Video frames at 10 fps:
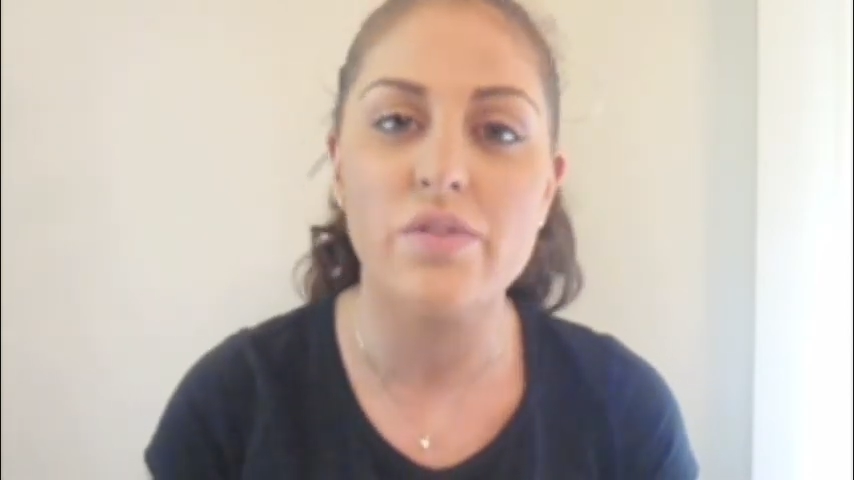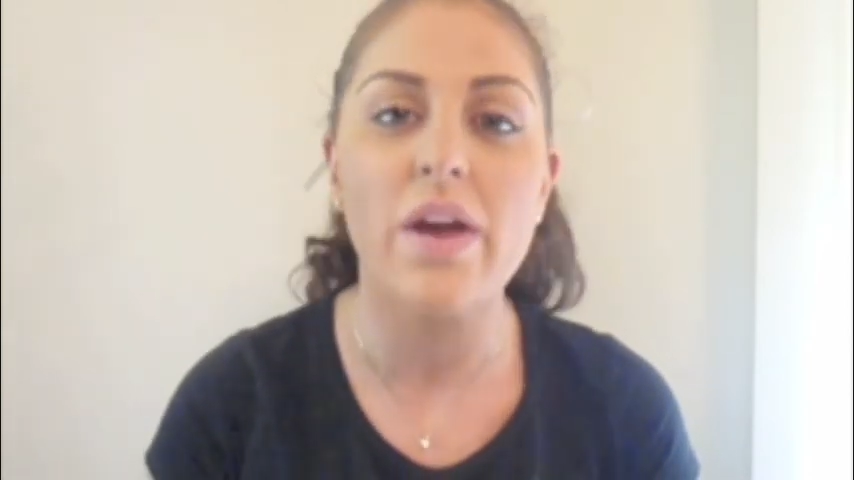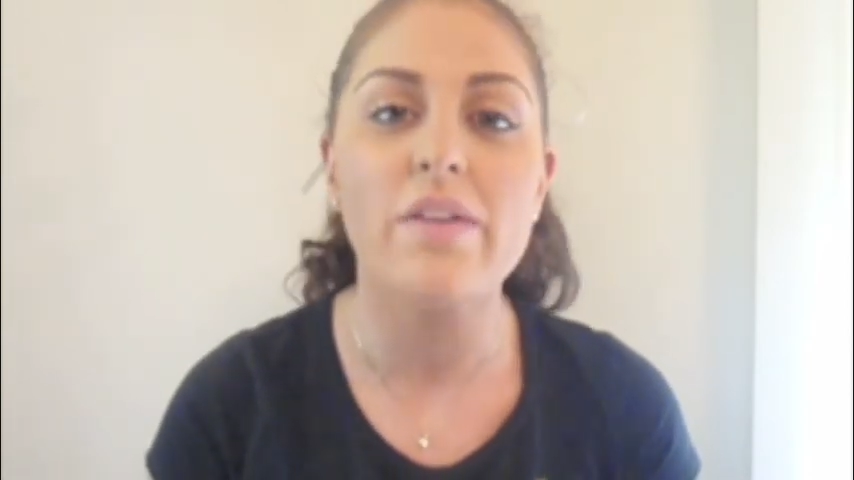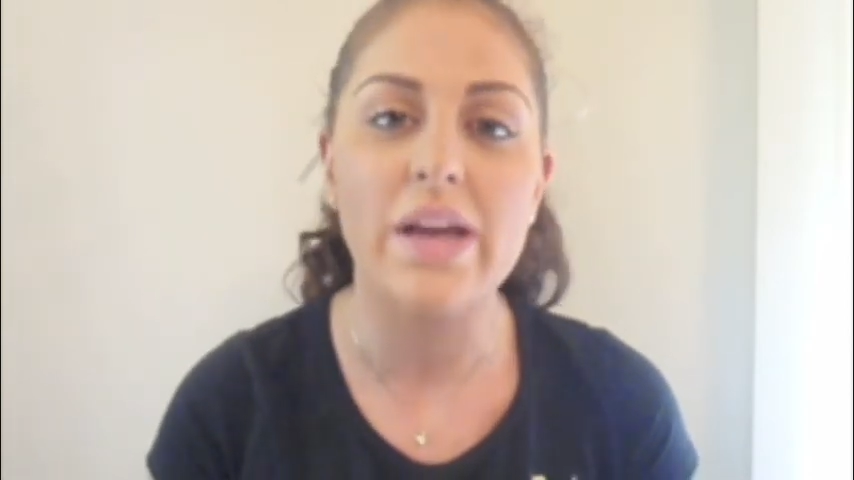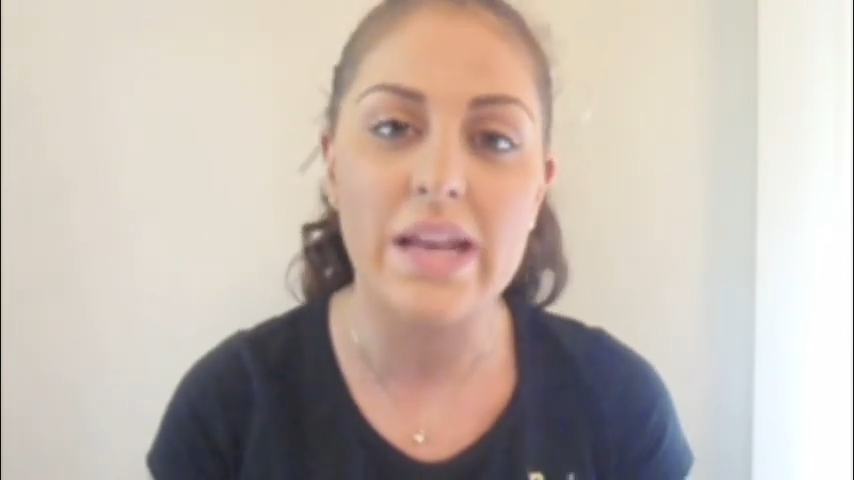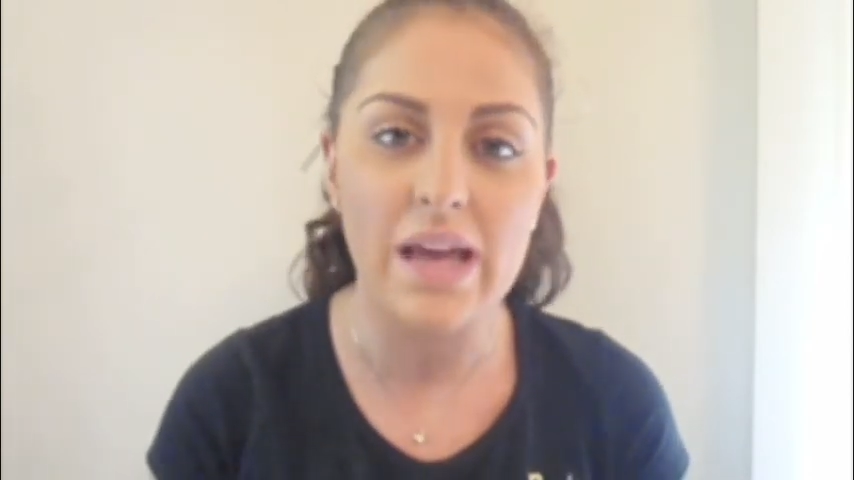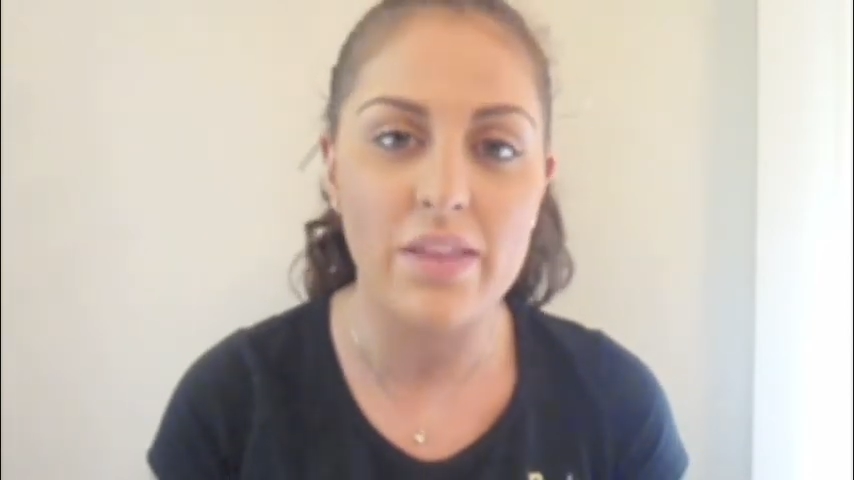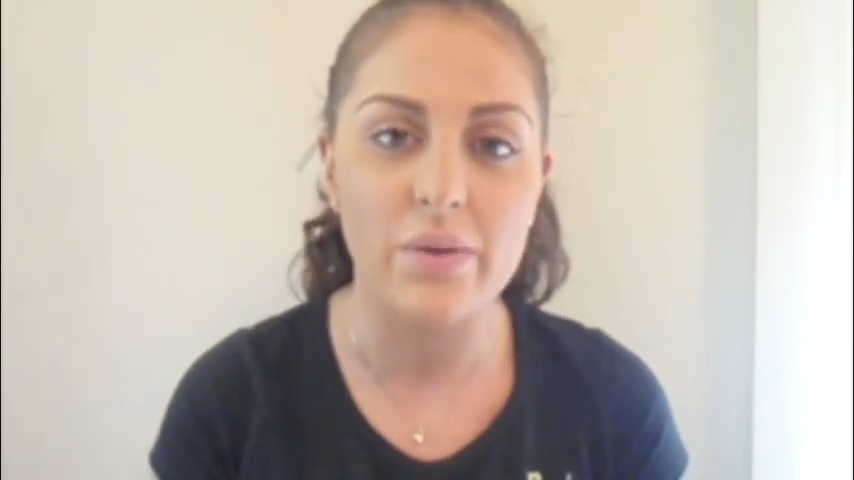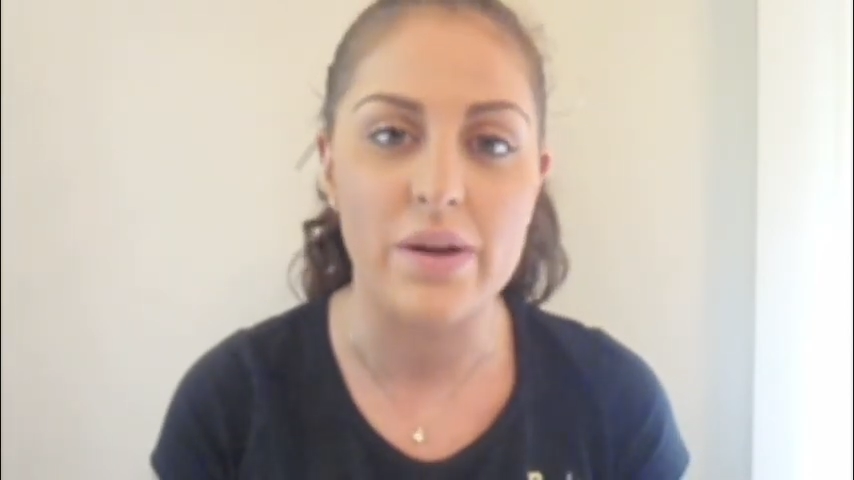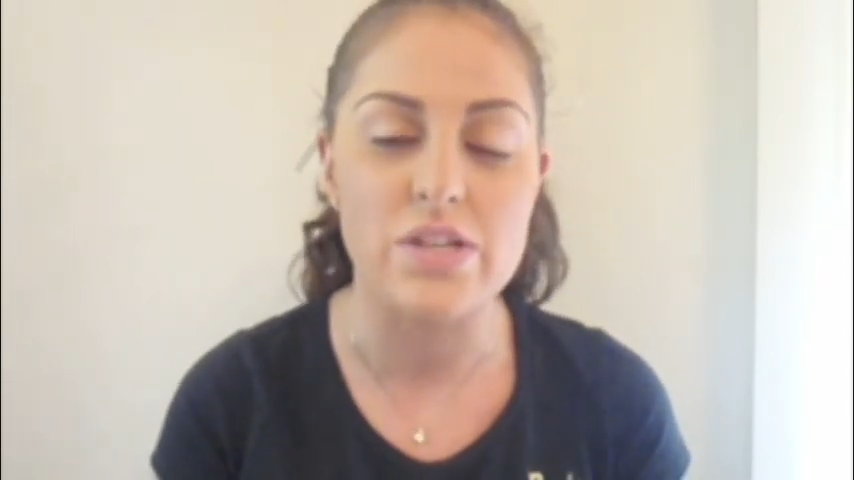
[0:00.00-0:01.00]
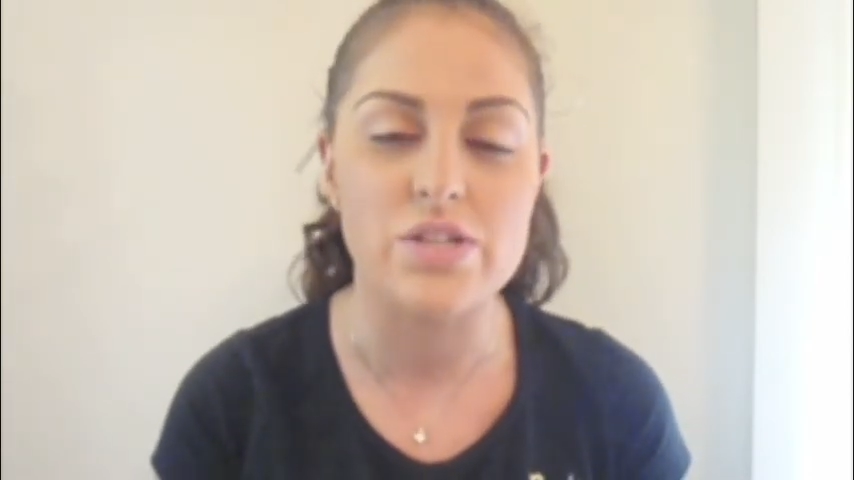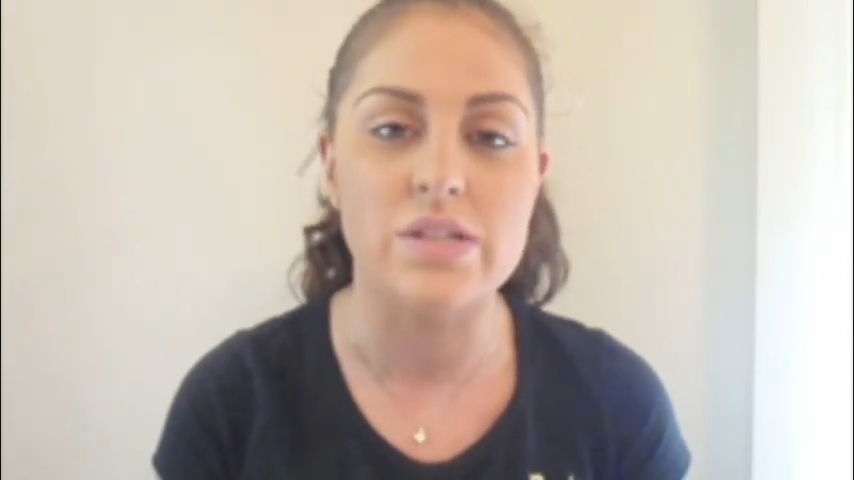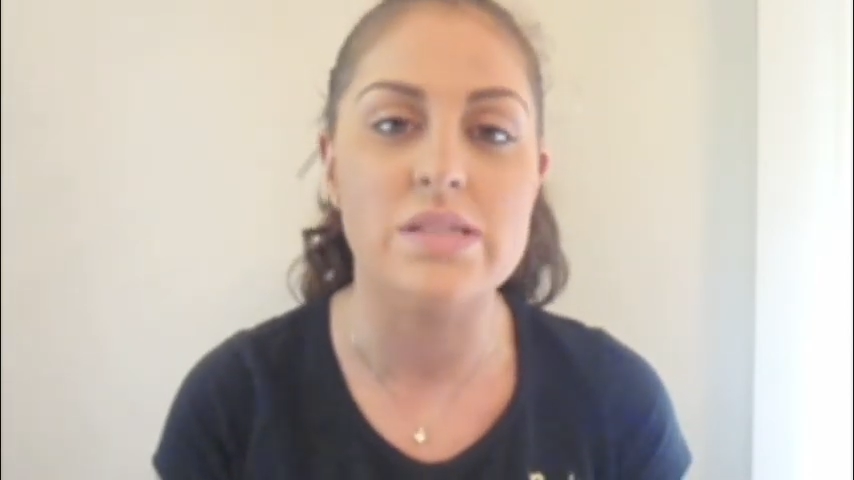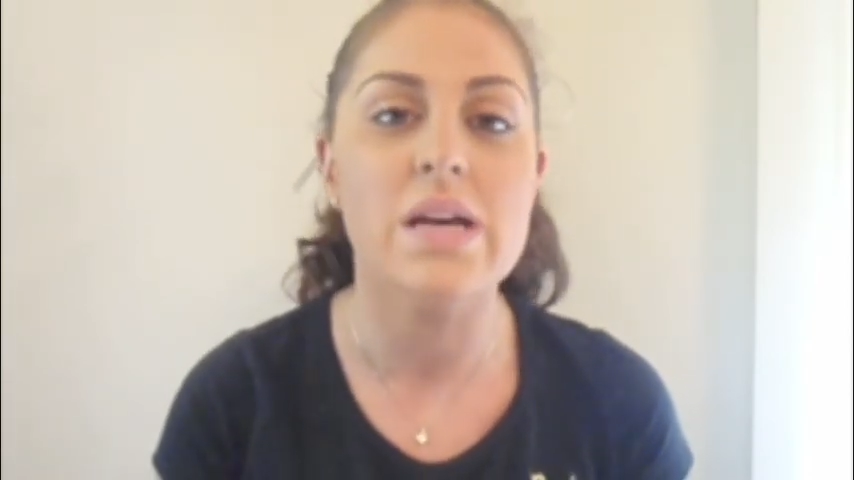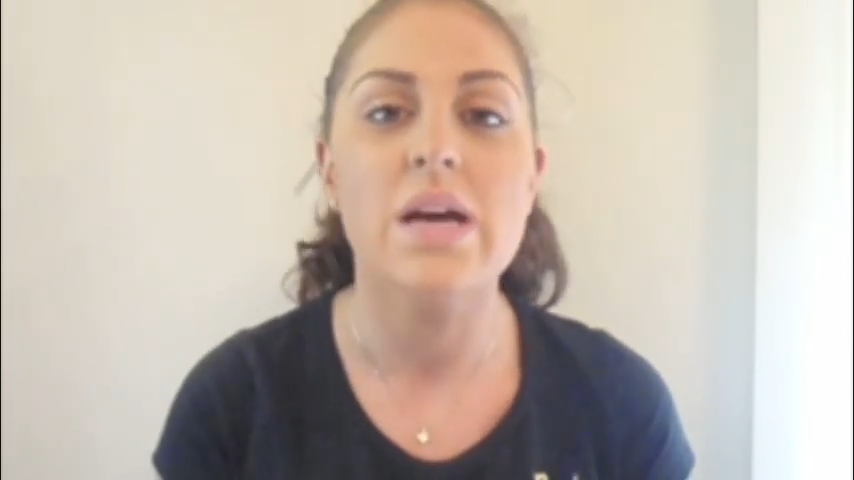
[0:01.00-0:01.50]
If you have any other questions,